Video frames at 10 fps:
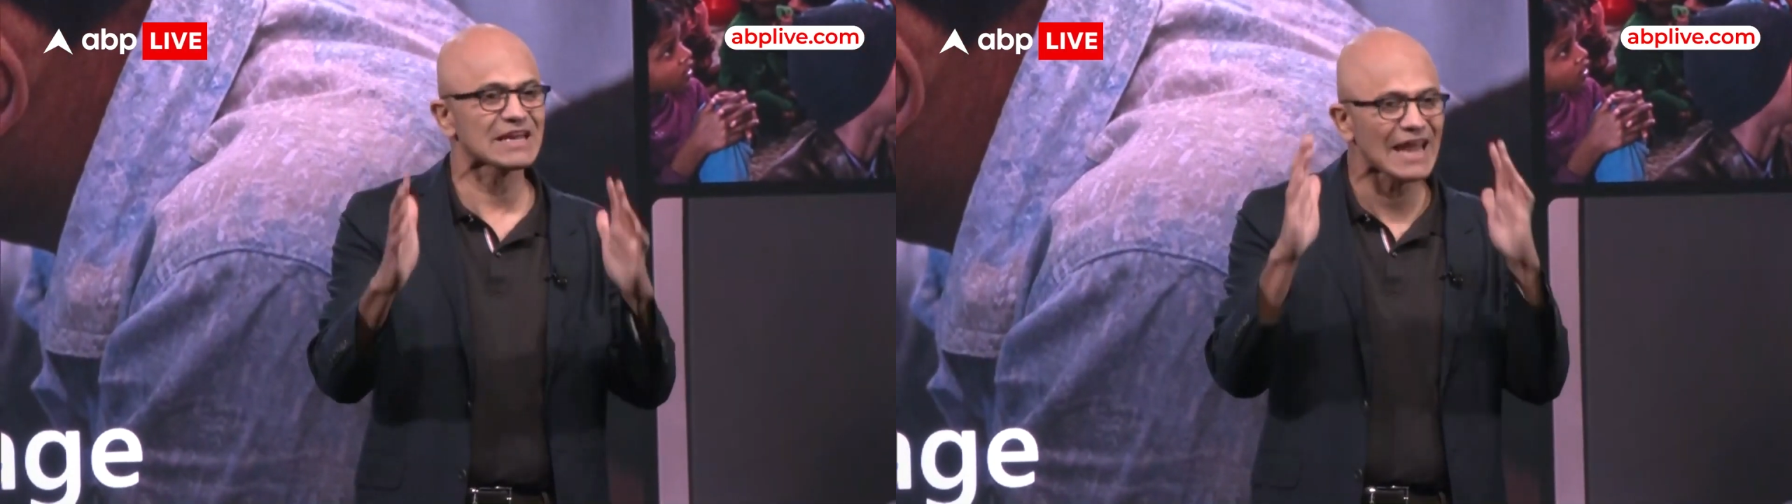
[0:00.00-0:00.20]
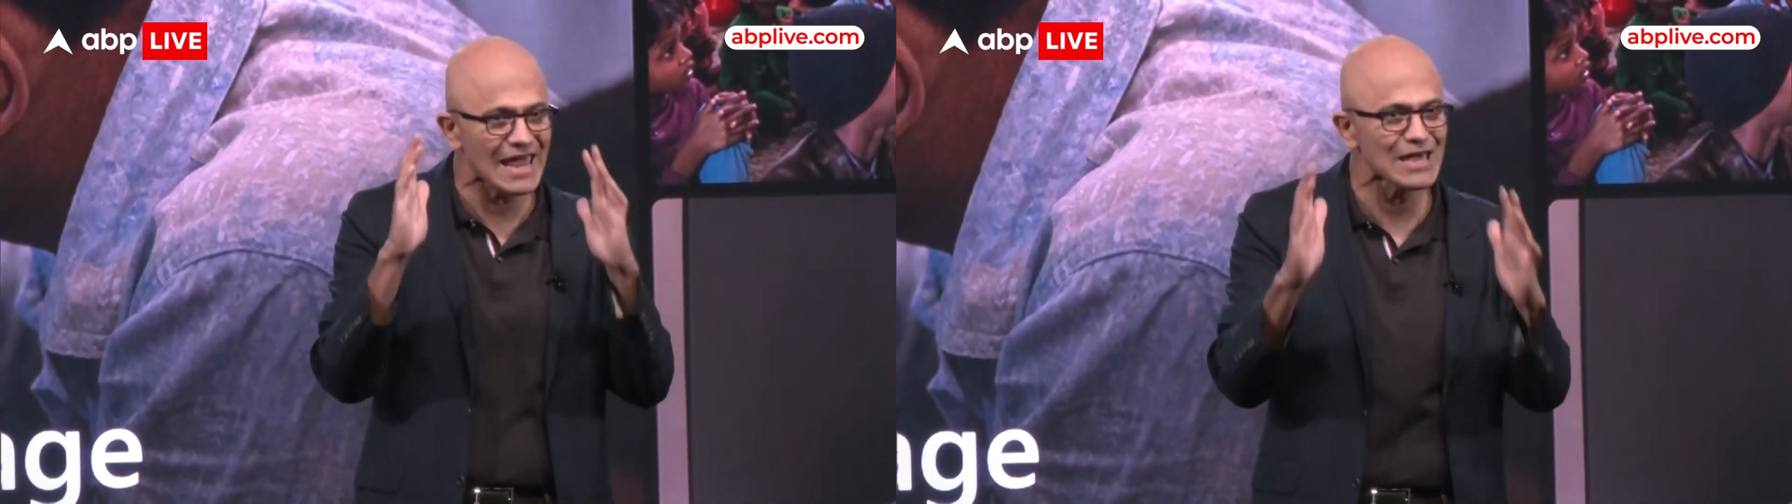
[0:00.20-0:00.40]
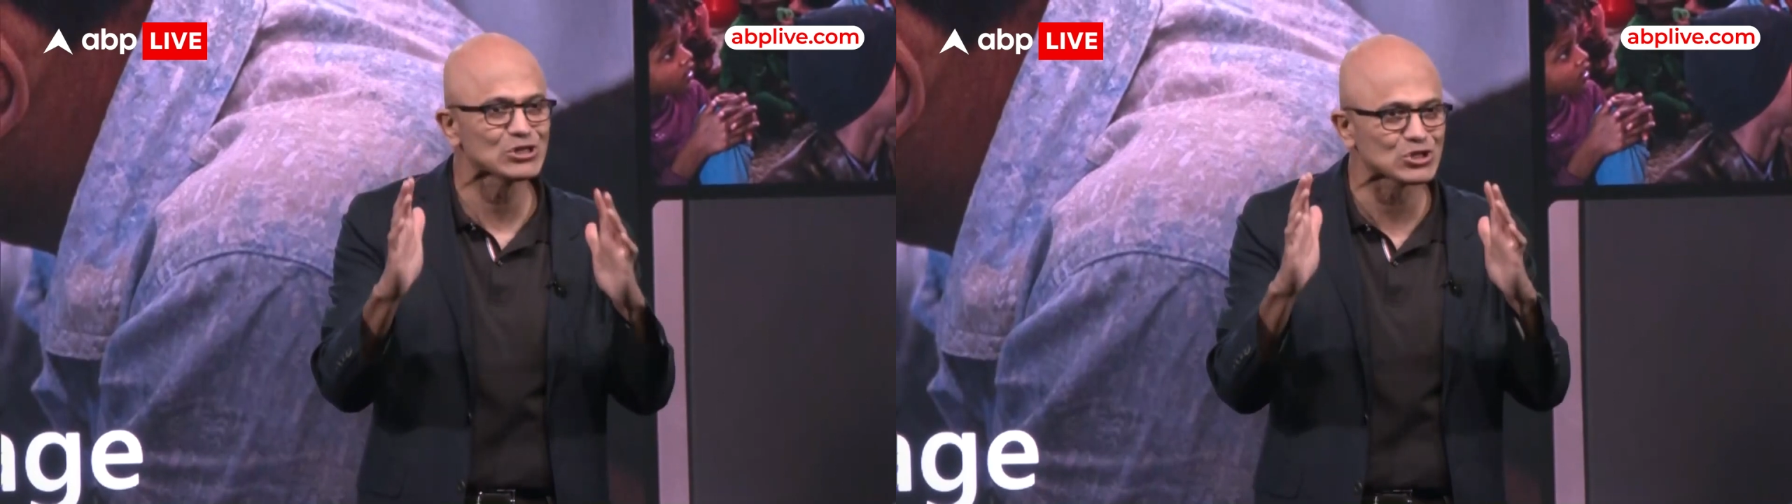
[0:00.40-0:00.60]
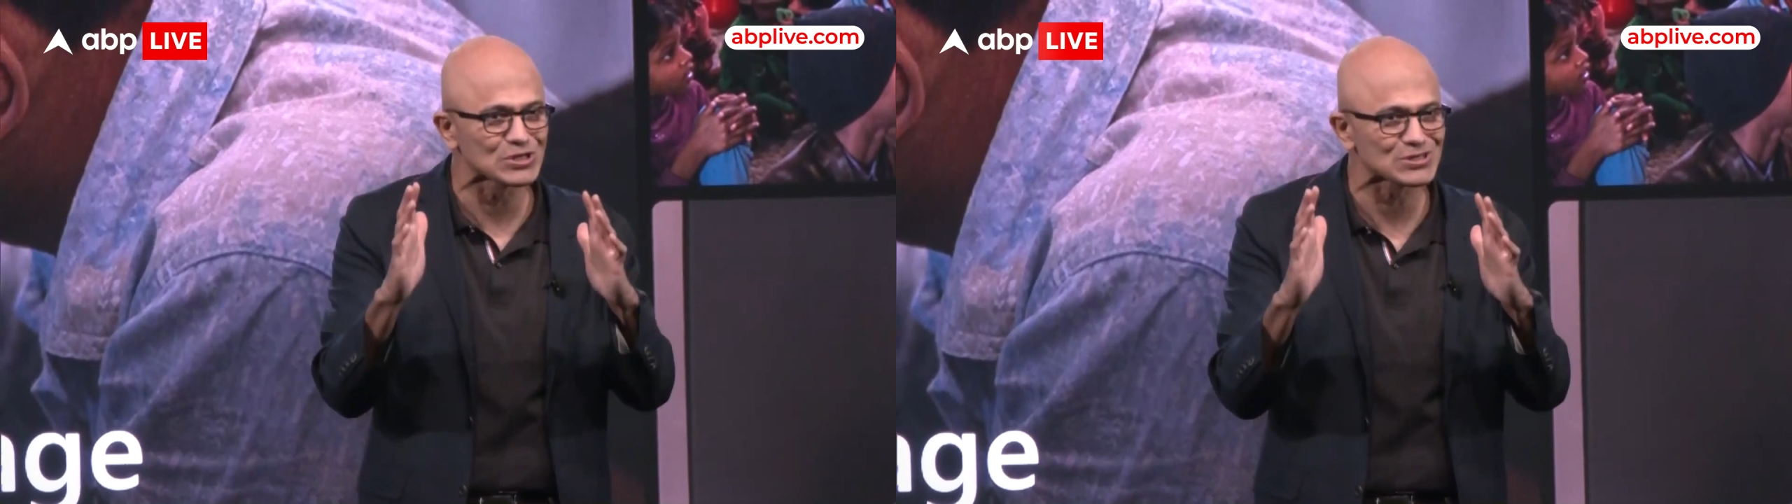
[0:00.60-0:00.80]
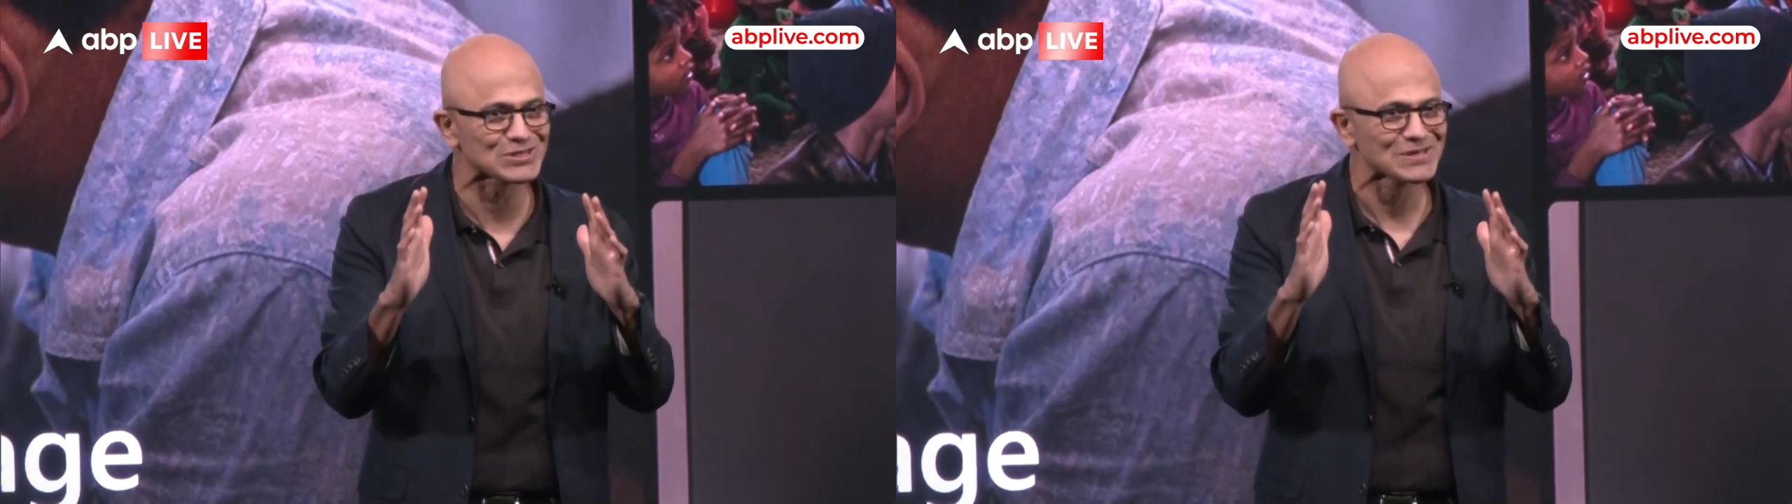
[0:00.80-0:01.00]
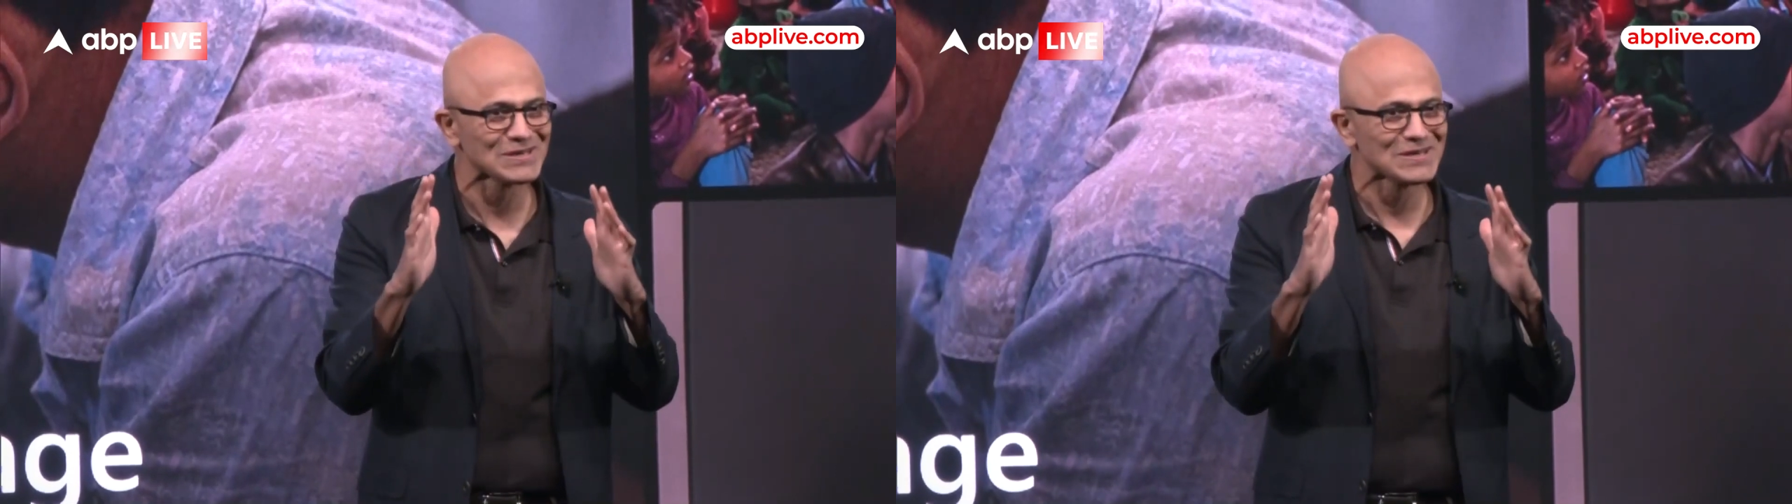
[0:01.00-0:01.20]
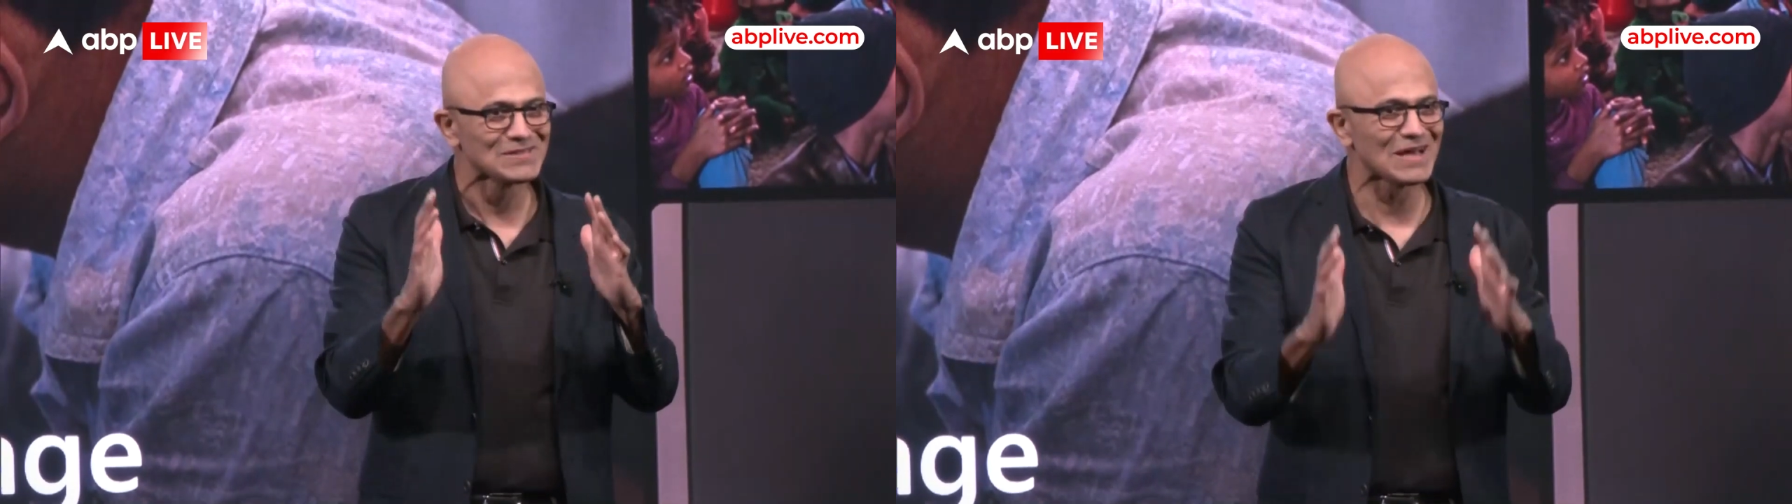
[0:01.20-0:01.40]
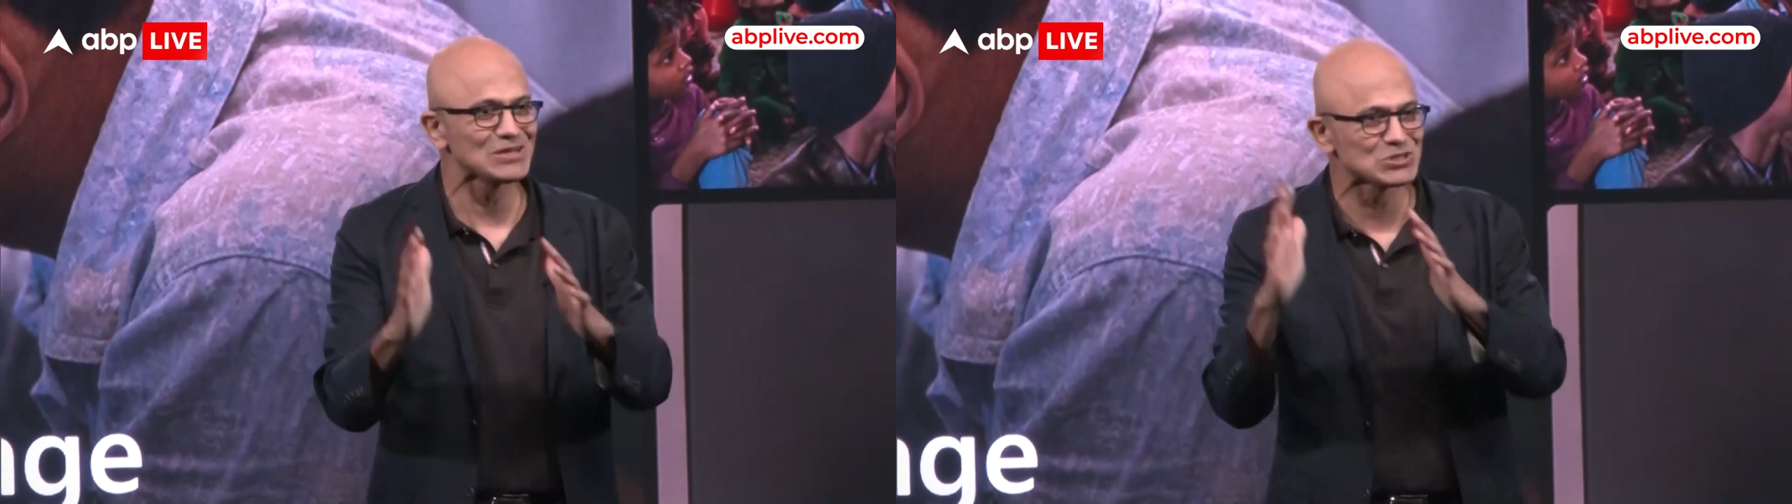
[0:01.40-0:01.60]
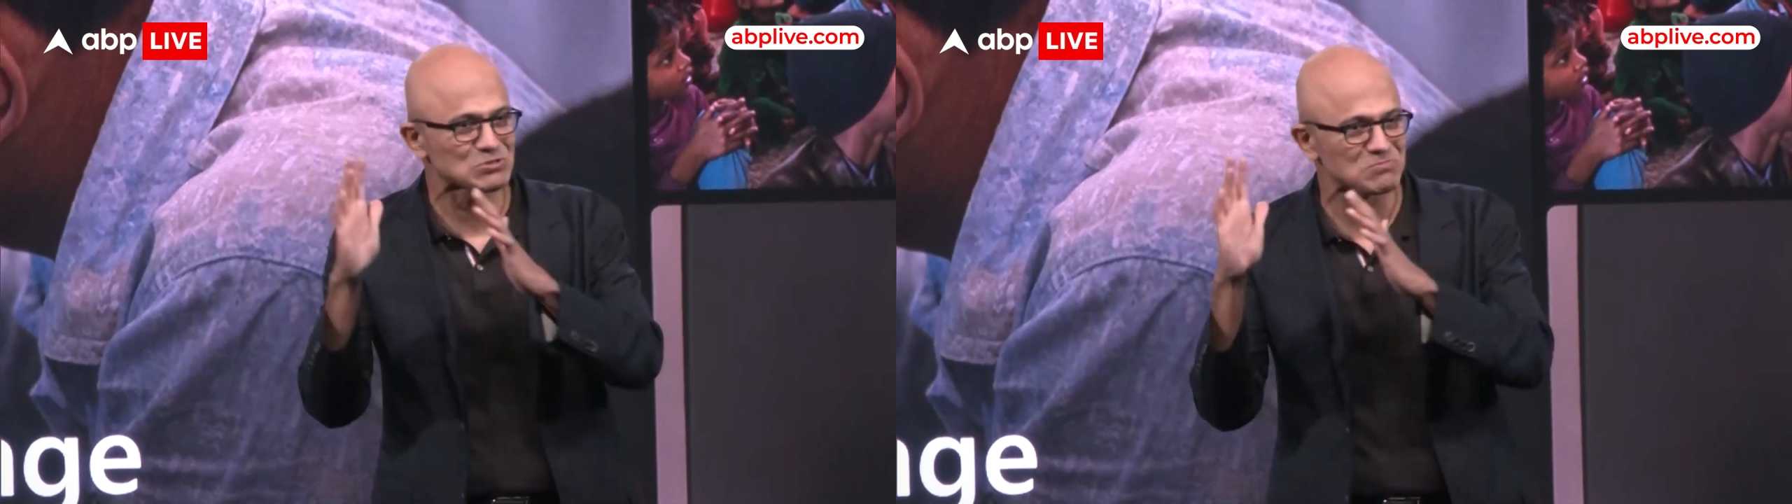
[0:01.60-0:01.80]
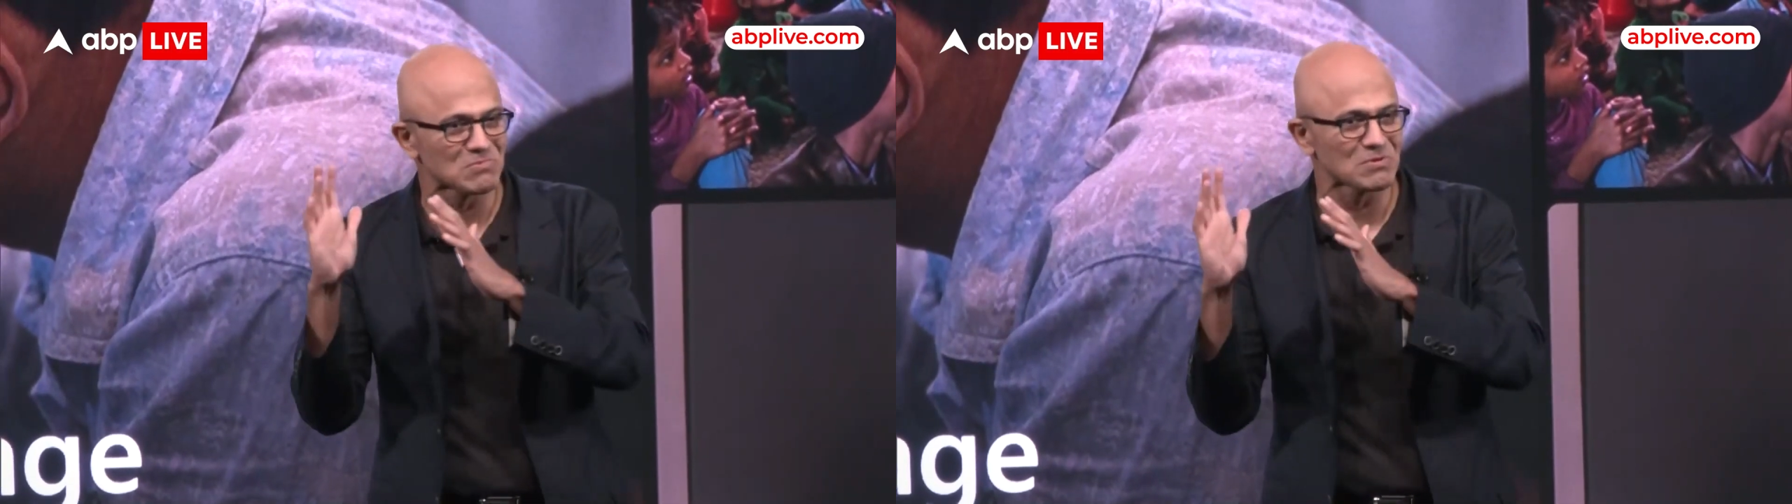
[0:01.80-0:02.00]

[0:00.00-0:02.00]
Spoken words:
an agent that is